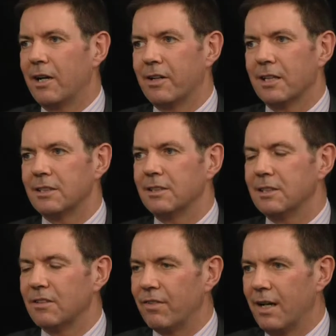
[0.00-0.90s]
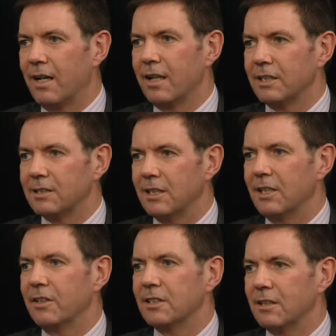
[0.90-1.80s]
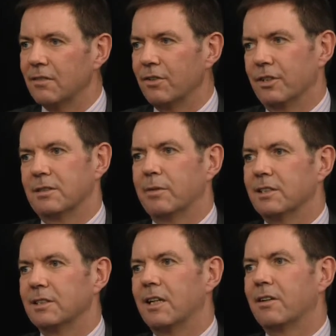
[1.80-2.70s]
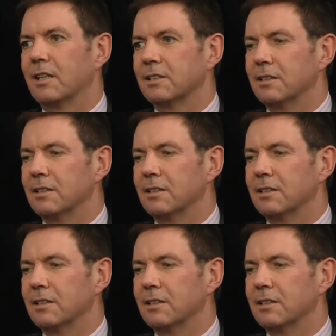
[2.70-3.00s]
accident is far less serious than a 40-miles-an-hour accident.